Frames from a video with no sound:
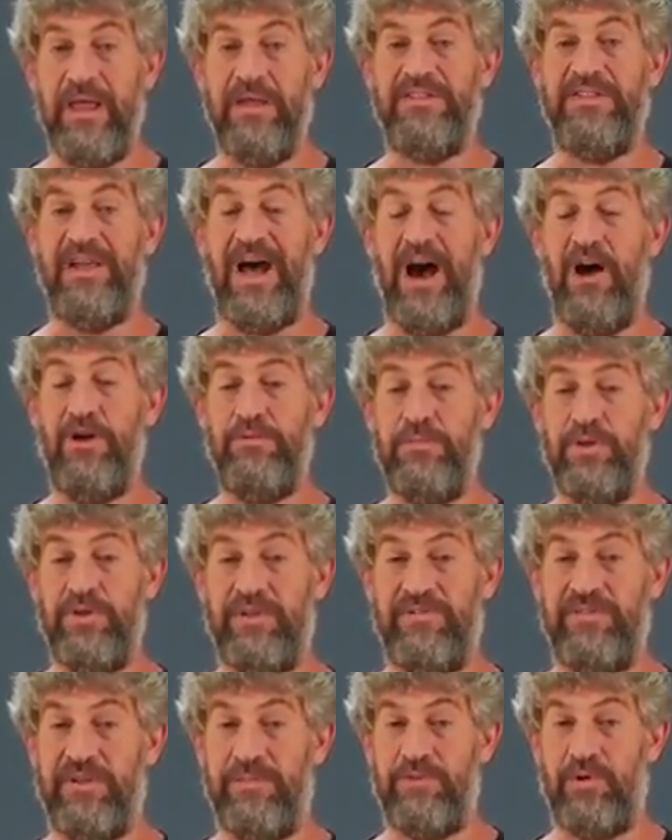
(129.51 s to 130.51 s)
The
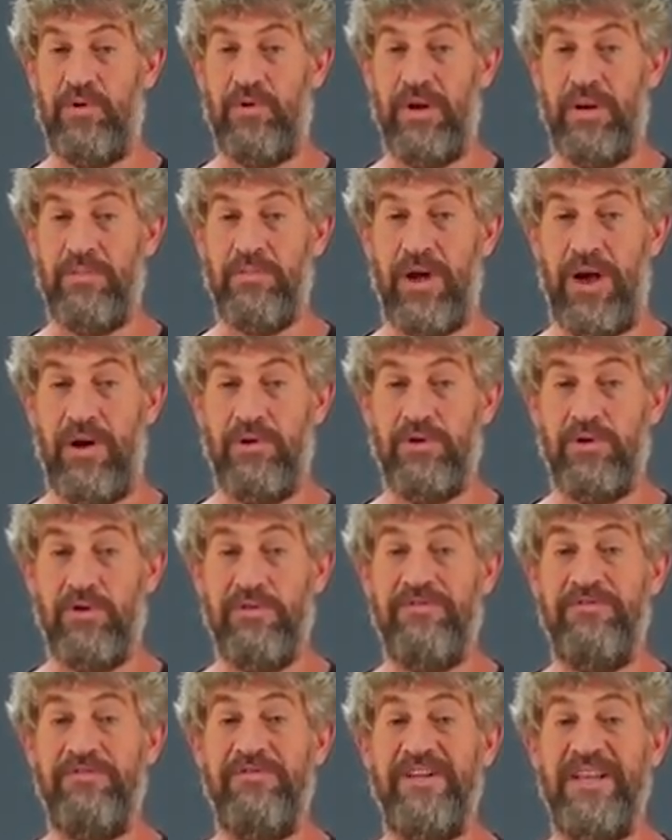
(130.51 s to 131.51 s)
output of the program counter
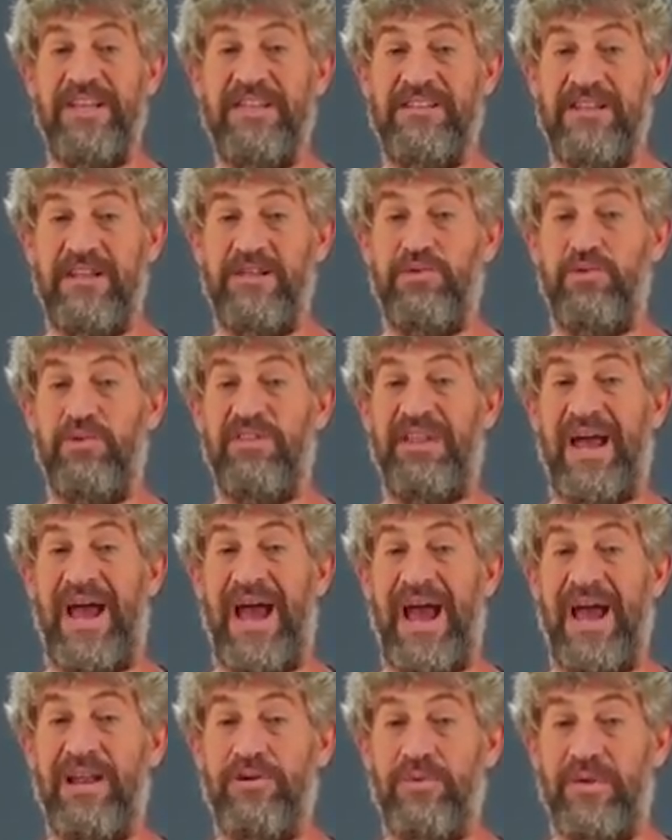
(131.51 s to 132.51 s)
feeds into
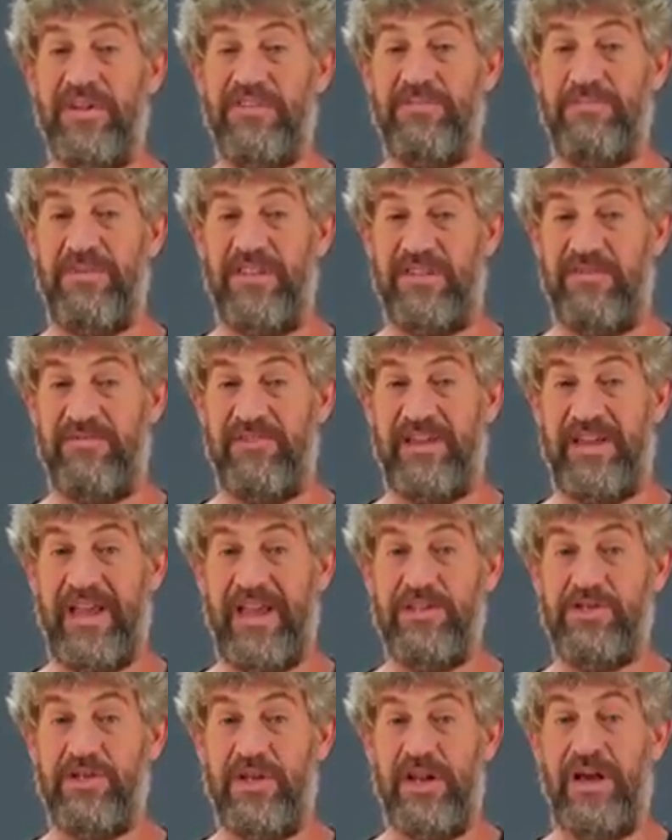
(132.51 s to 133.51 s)
the address
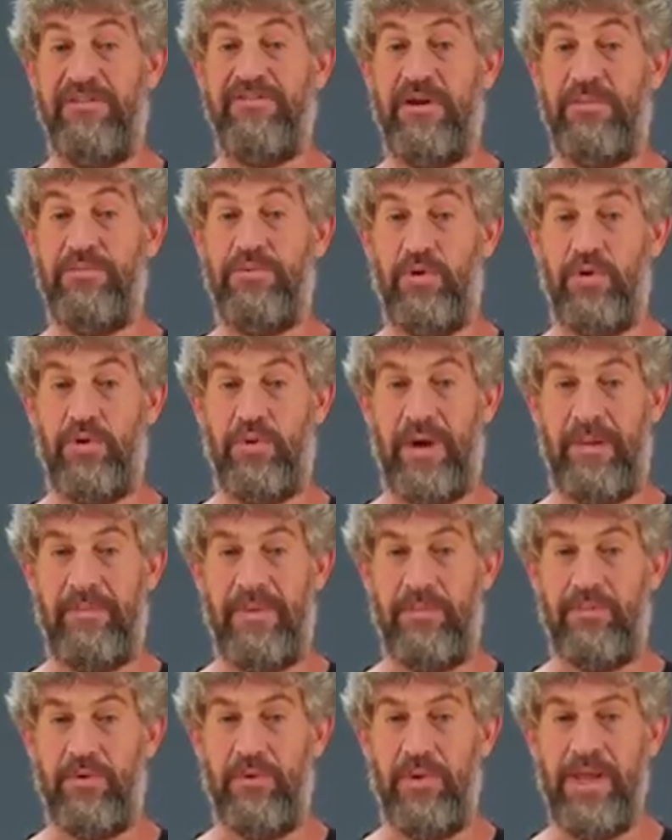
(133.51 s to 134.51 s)
specification of our program
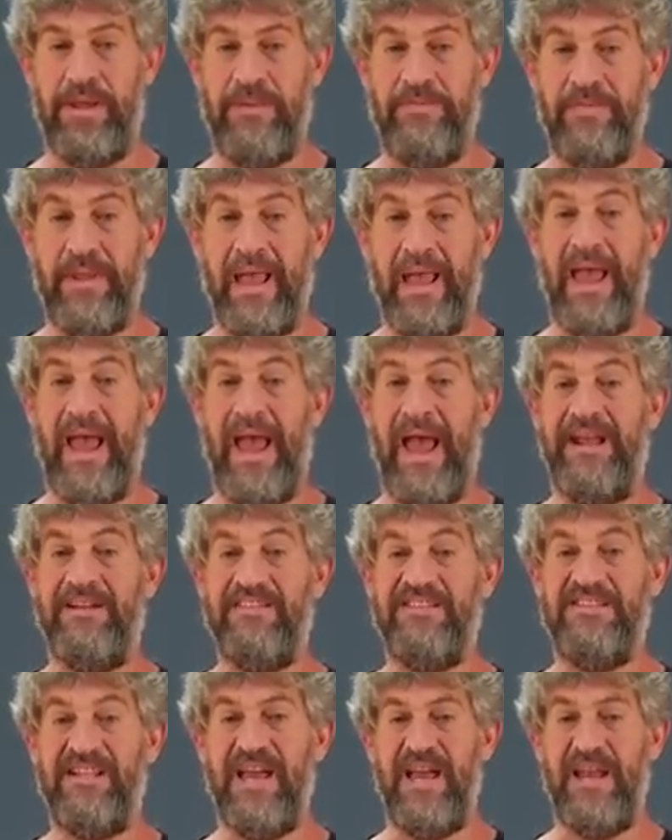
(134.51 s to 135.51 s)
memory,
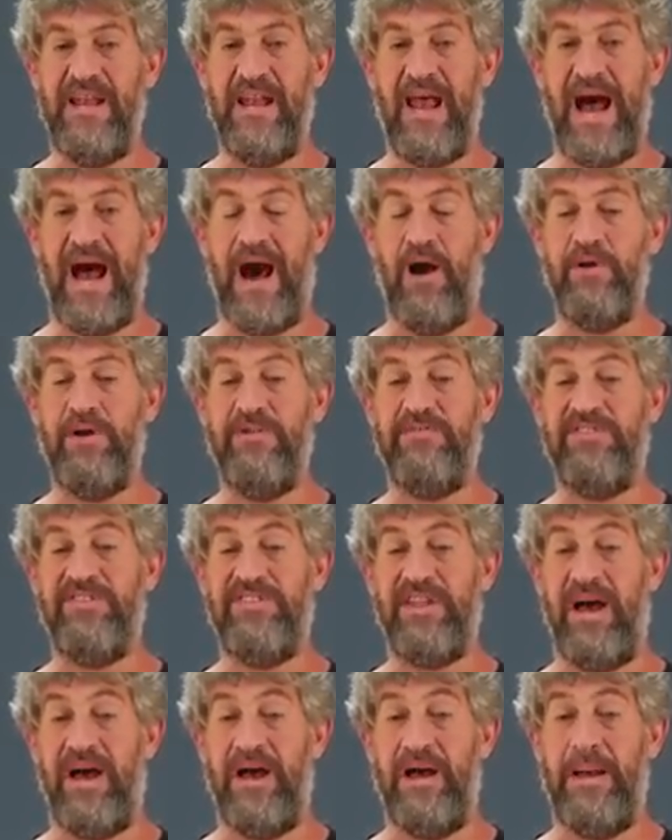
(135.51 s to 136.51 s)
and then out of
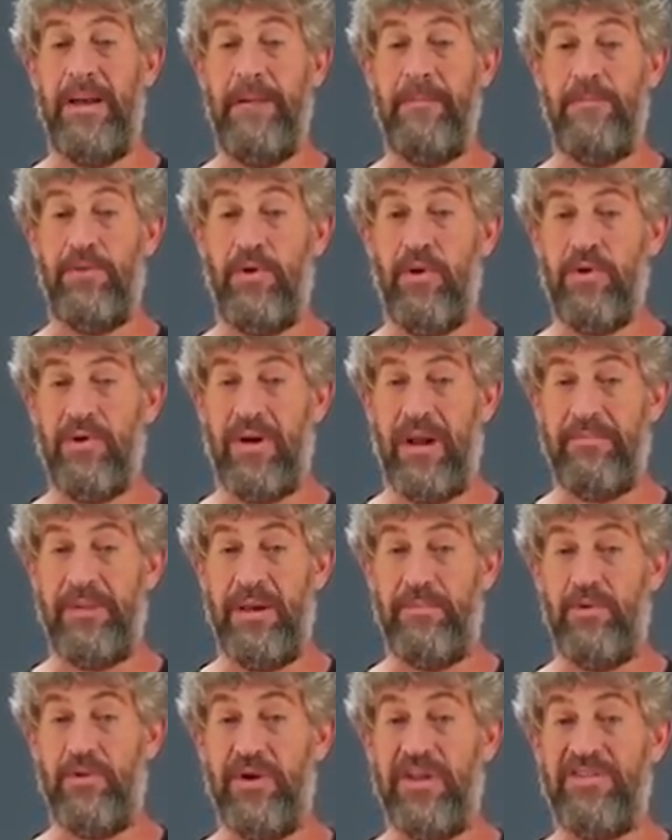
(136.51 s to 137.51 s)
the program
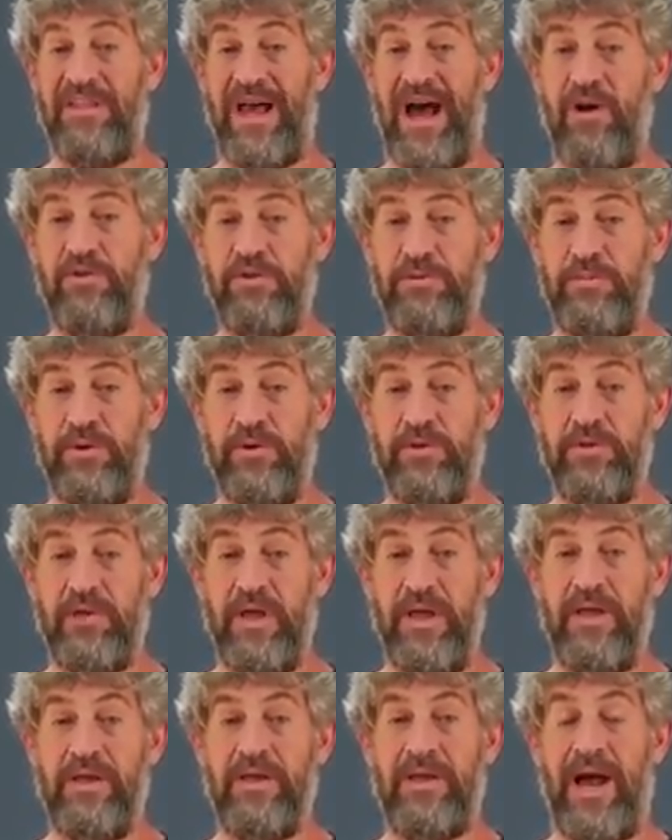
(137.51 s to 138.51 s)
memory's output
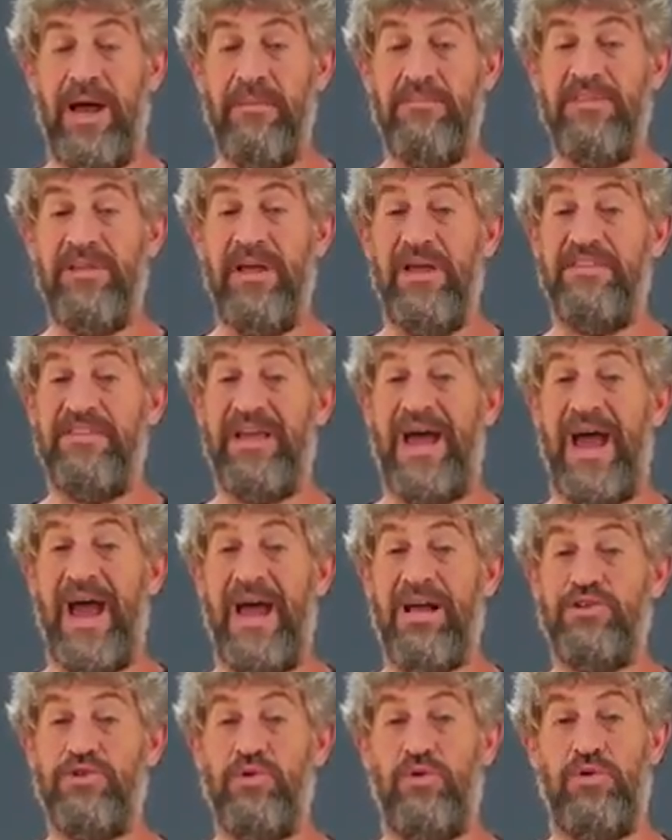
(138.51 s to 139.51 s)
comes the
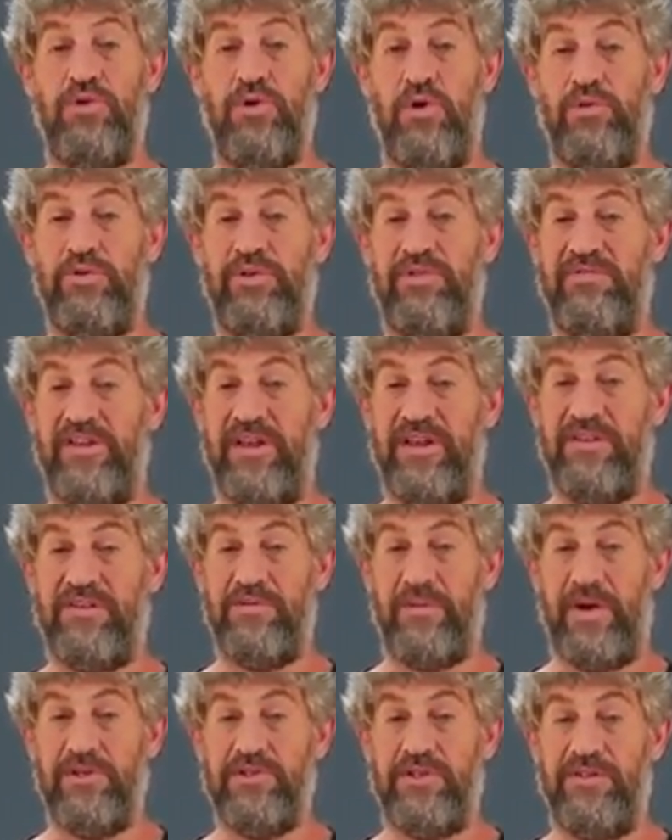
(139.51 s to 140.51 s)
actual code of the
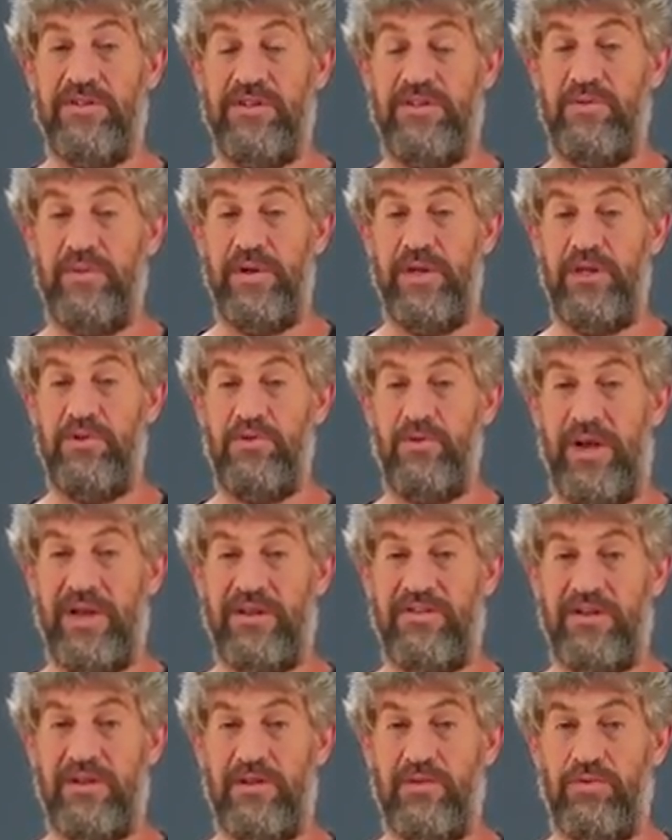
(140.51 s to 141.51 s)
instruction that we need to
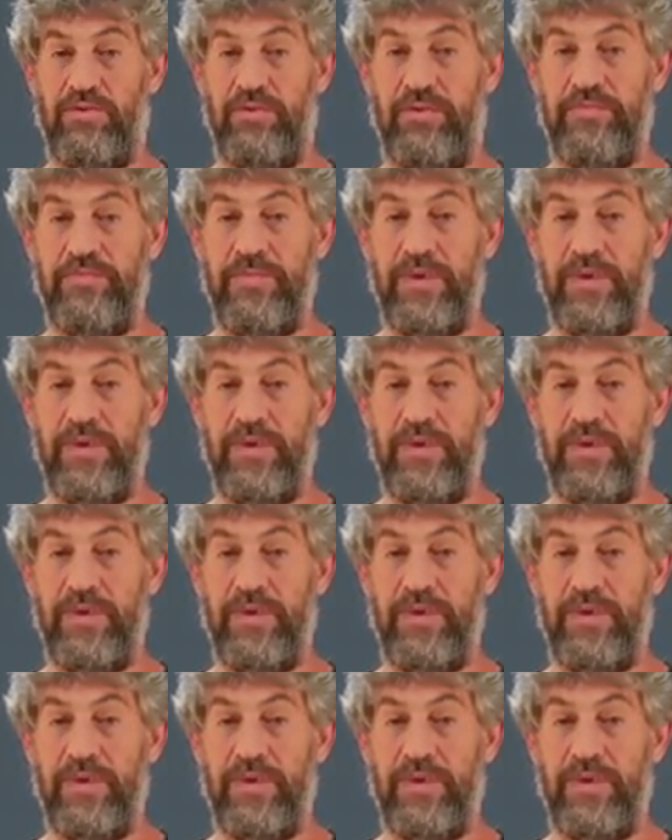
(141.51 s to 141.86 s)
execute.